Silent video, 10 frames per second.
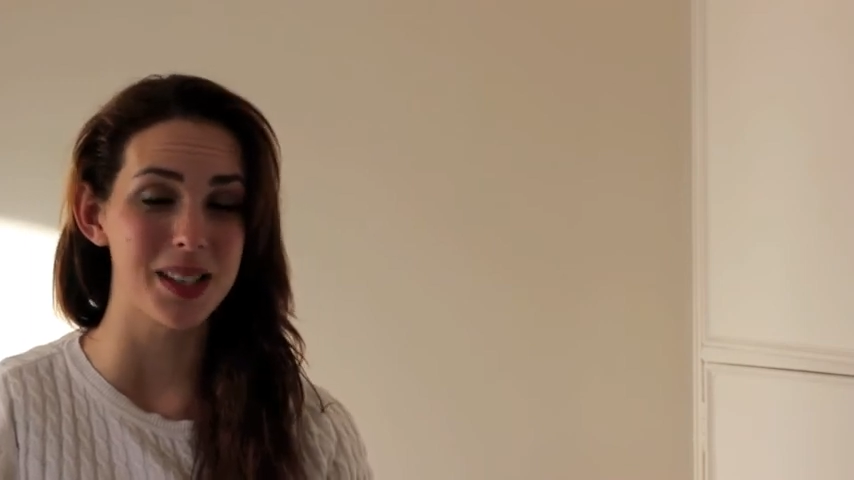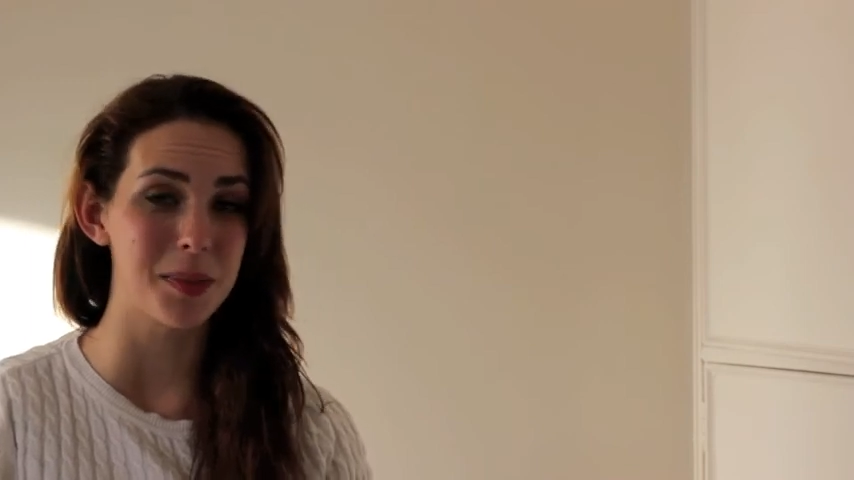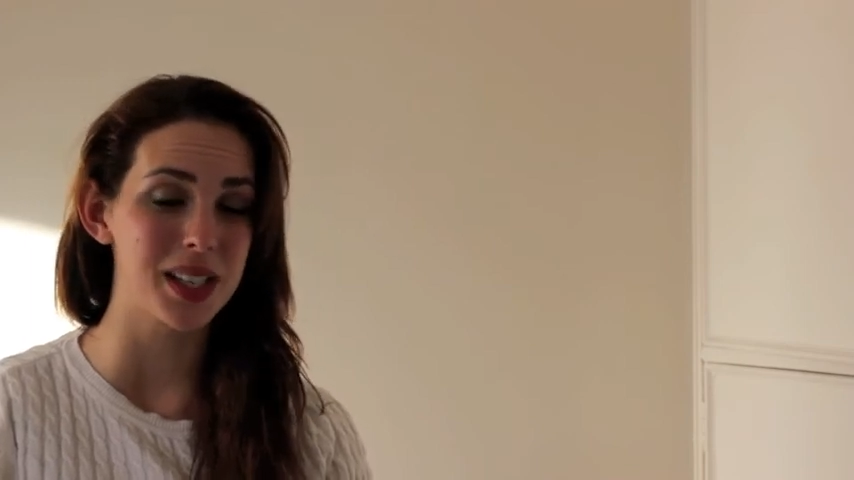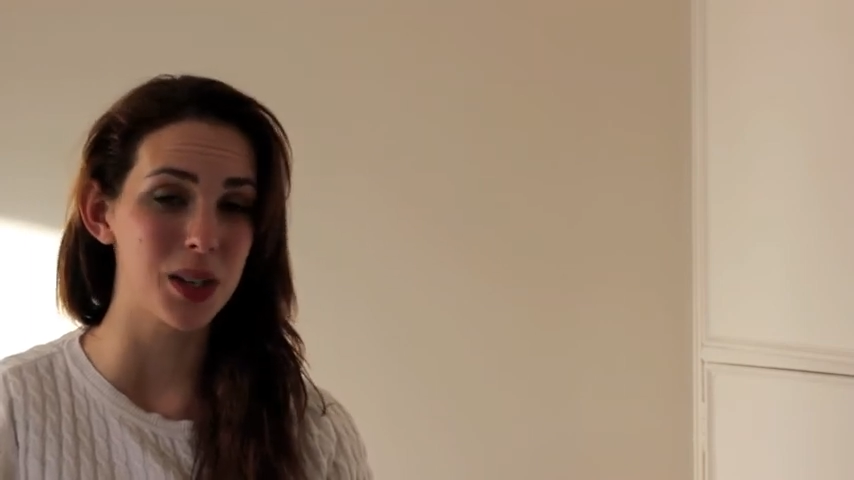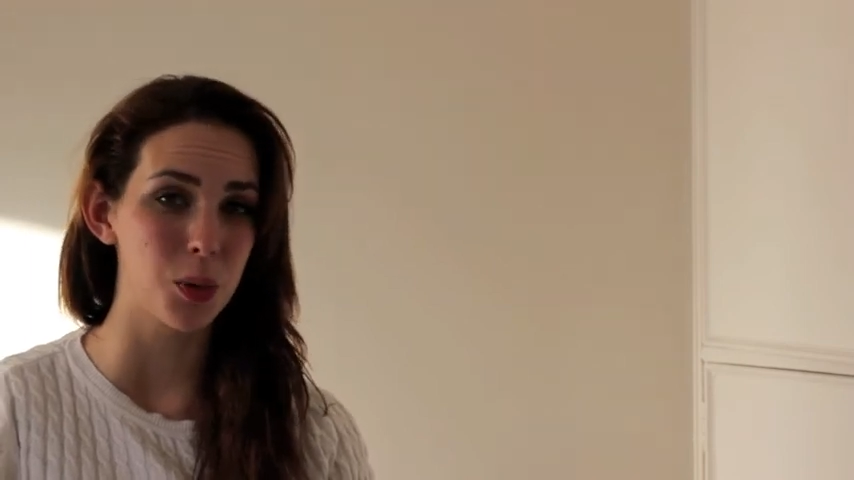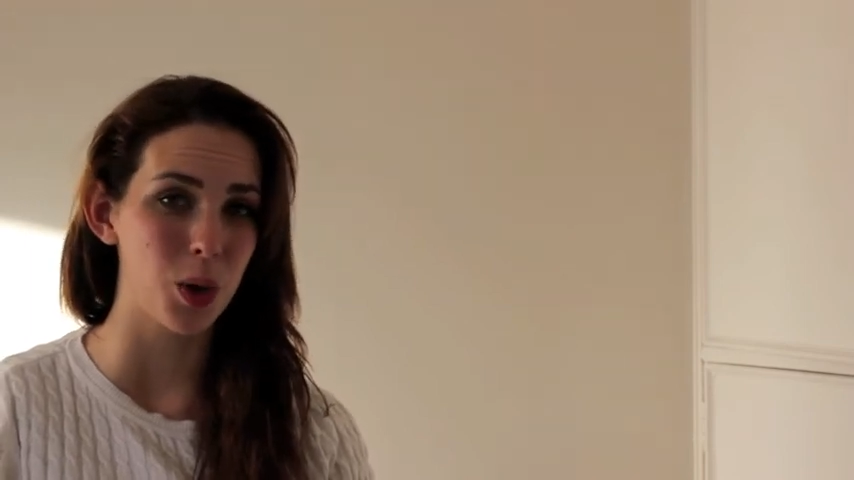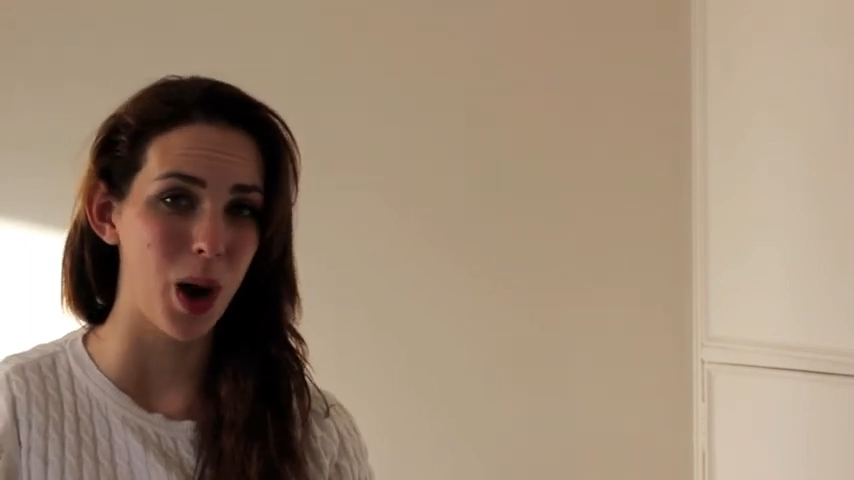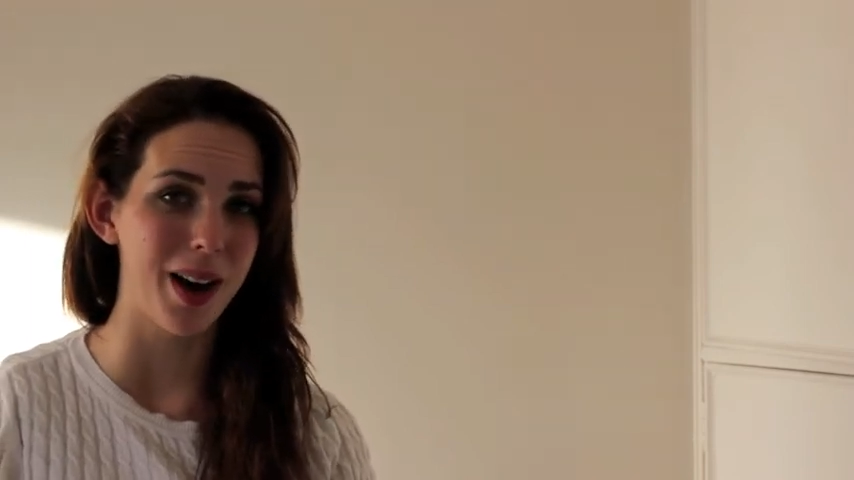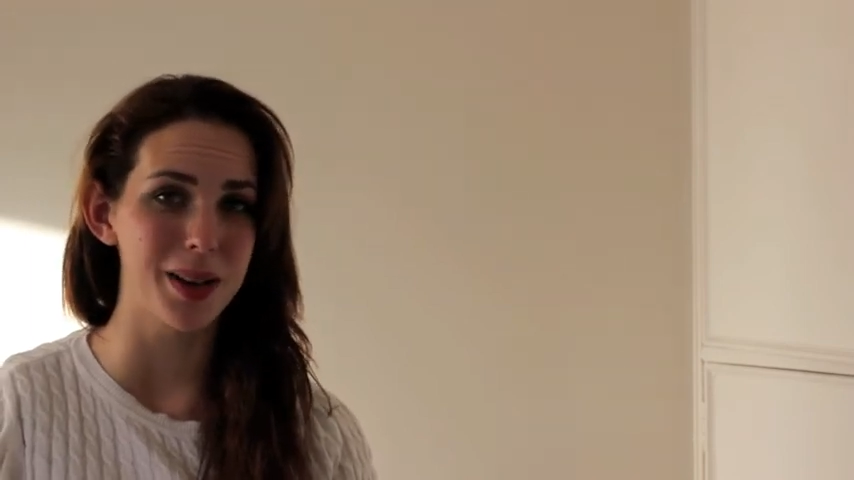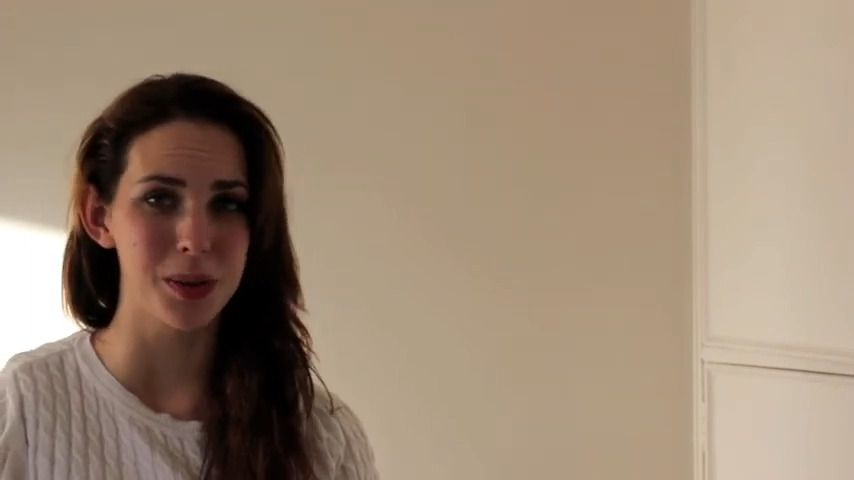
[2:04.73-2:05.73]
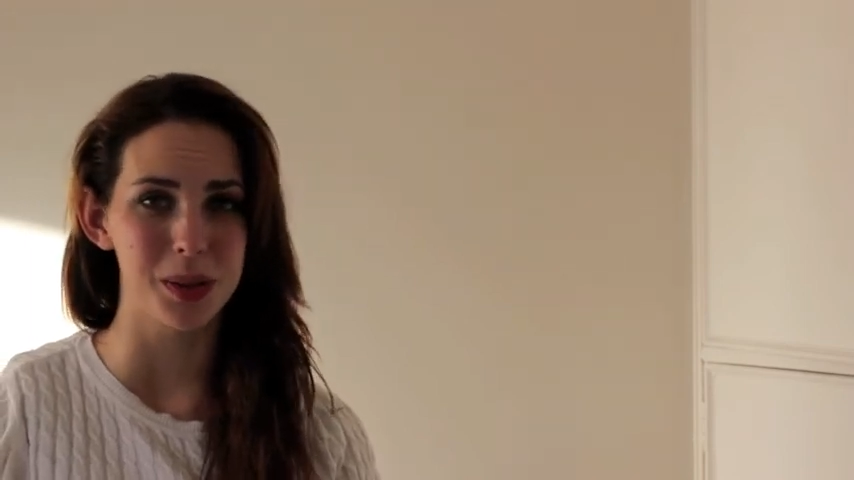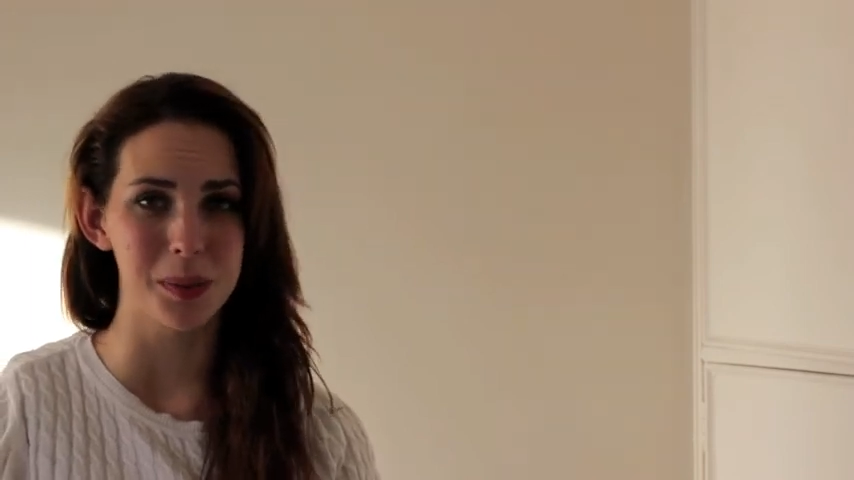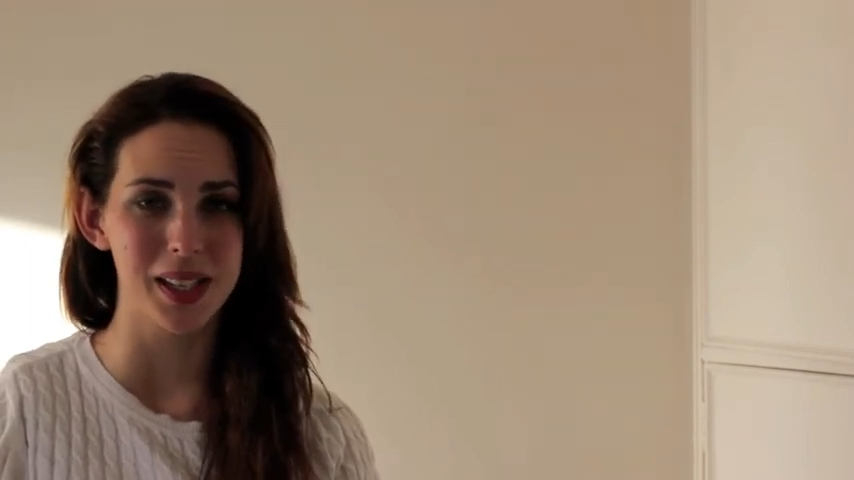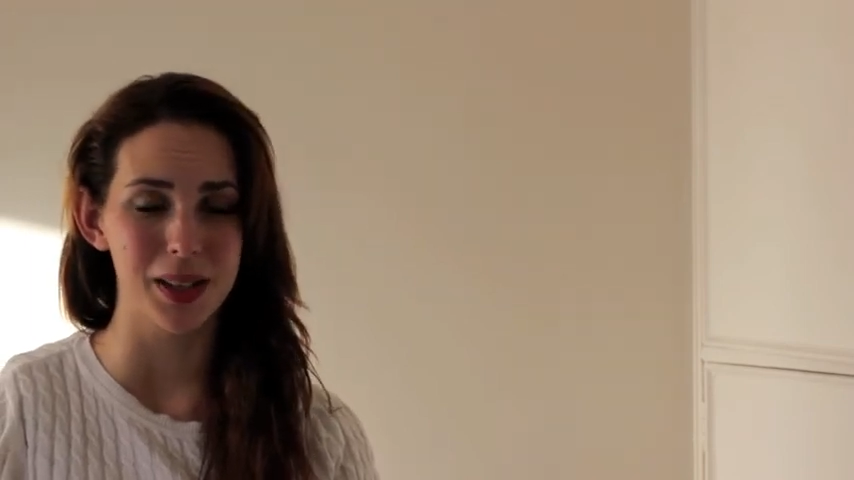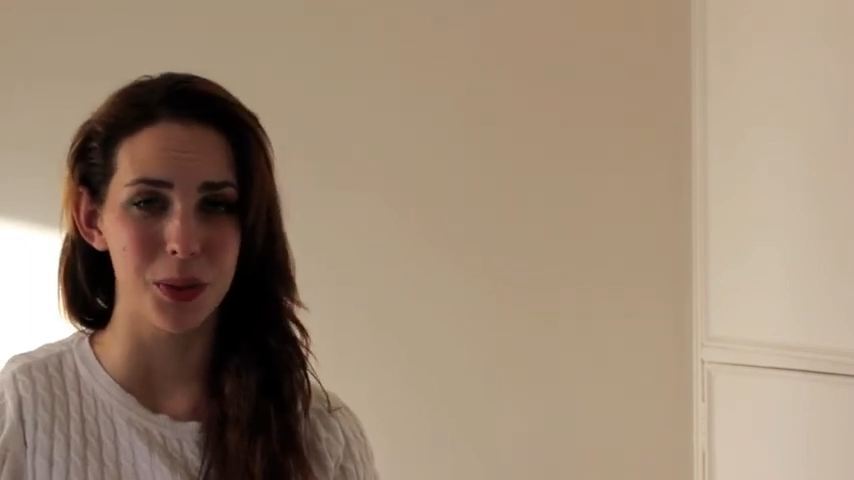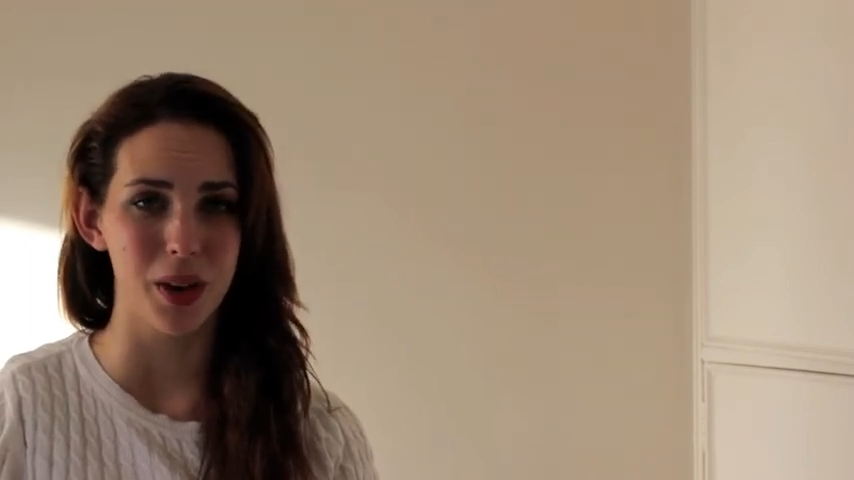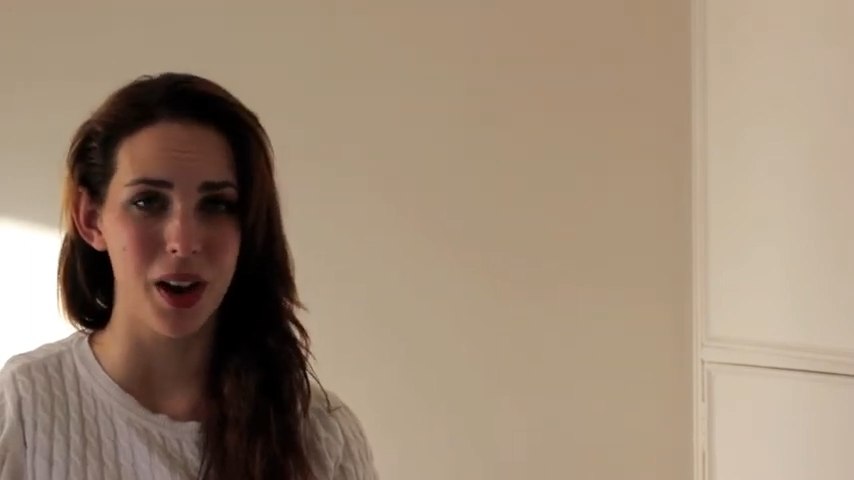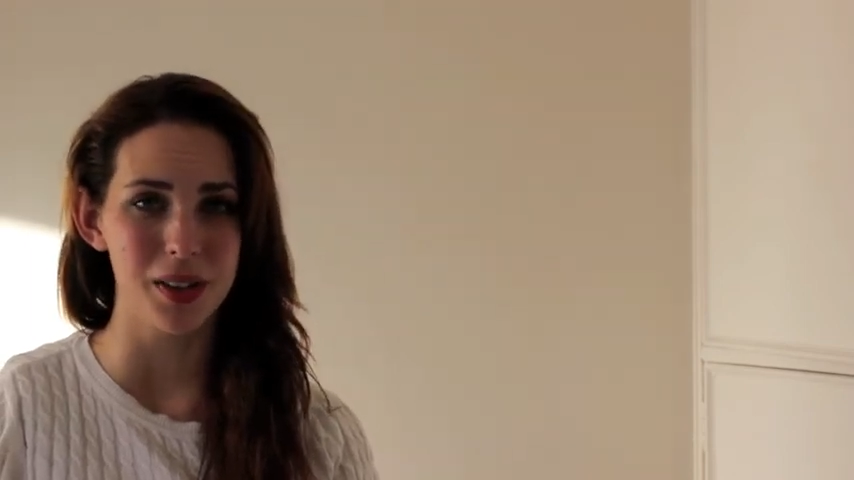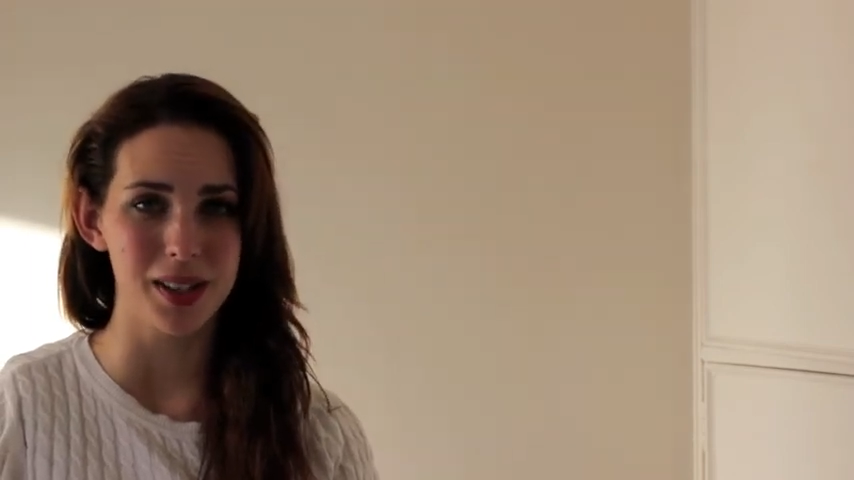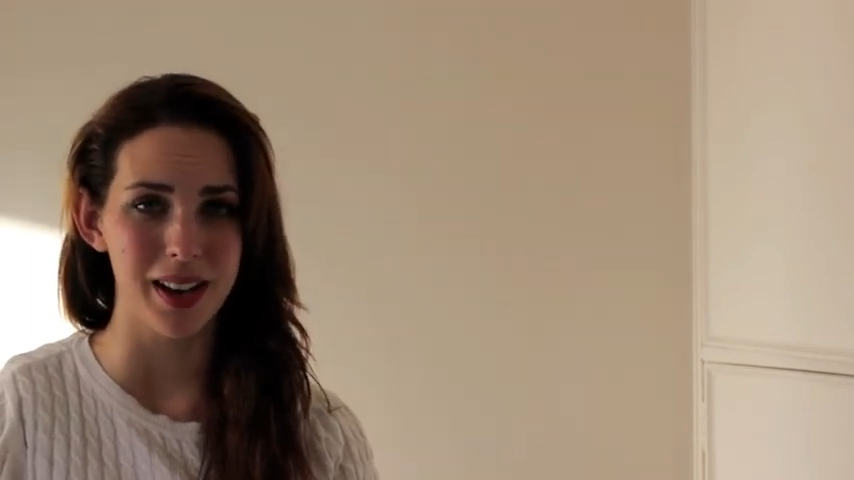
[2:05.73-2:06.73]
some single guys or some single
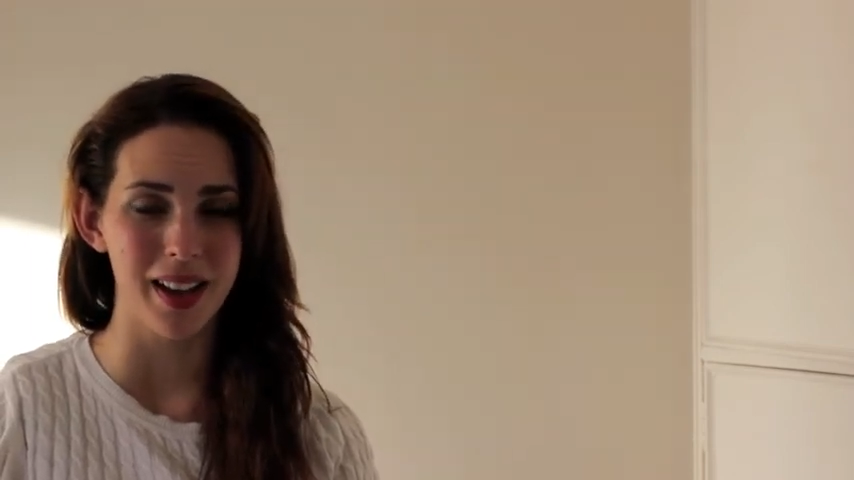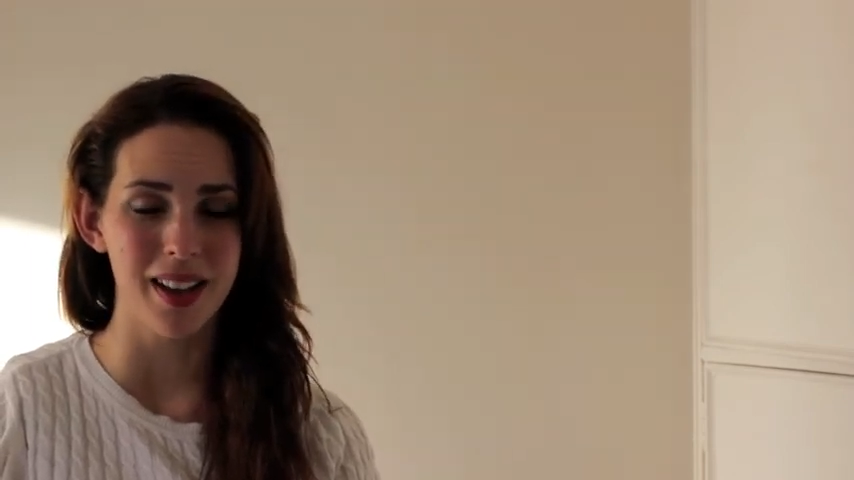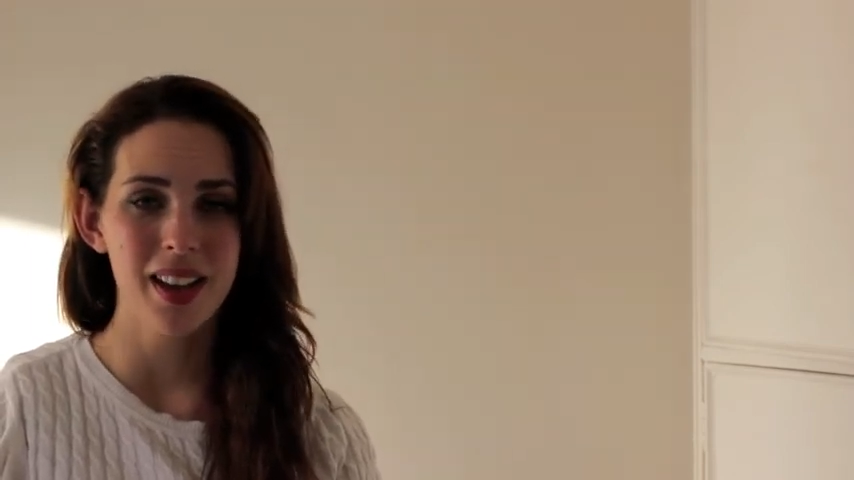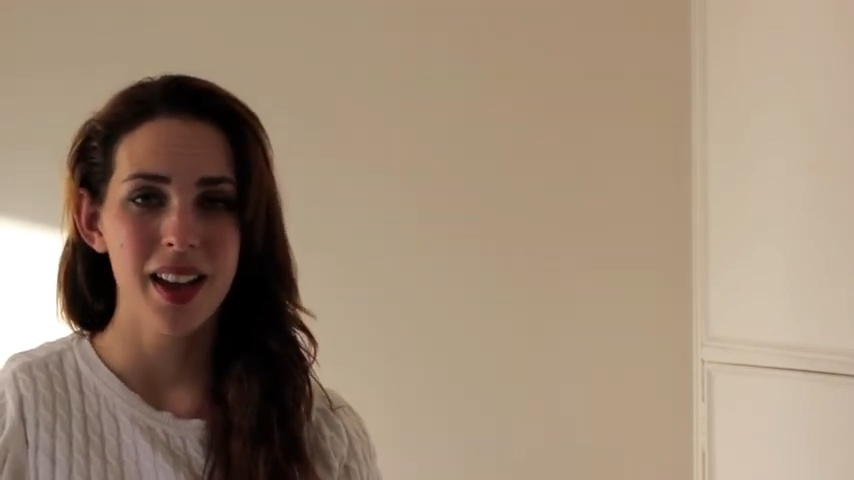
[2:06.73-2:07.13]
girls in it,